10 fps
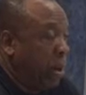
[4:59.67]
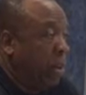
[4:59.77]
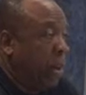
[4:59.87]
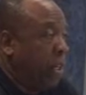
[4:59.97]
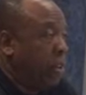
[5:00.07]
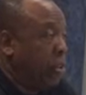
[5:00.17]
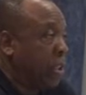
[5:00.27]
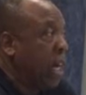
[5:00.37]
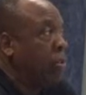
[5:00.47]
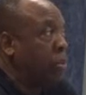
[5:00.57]
Marion,
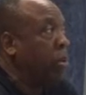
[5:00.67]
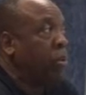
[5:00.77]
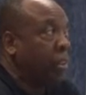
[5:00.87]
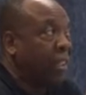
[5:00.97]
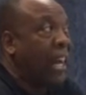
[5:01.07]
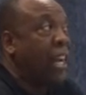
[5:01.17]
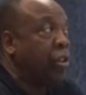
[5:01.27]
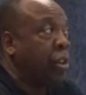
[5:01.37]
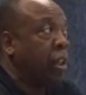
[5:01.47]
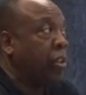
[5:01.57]
those guys were with us
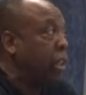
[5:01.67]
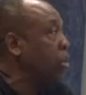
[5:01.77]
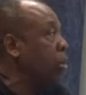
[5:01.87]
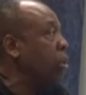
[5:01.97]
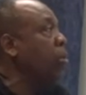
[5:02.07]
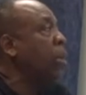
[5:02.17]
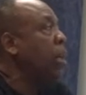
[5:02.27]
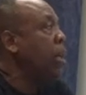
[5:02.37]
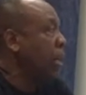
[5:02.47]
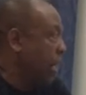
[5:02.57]
last year that do
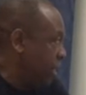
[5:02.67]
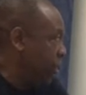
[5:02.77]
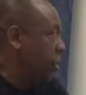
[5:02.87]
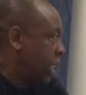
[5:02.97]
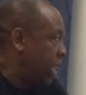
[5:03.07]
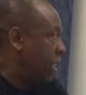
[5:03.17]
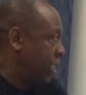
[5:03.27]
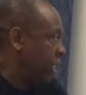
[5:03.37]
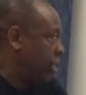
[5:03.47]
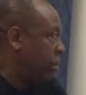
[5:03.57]
understand the
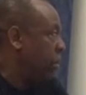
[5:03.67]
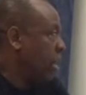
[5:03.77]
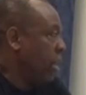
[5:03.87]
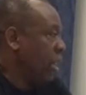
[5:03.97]
system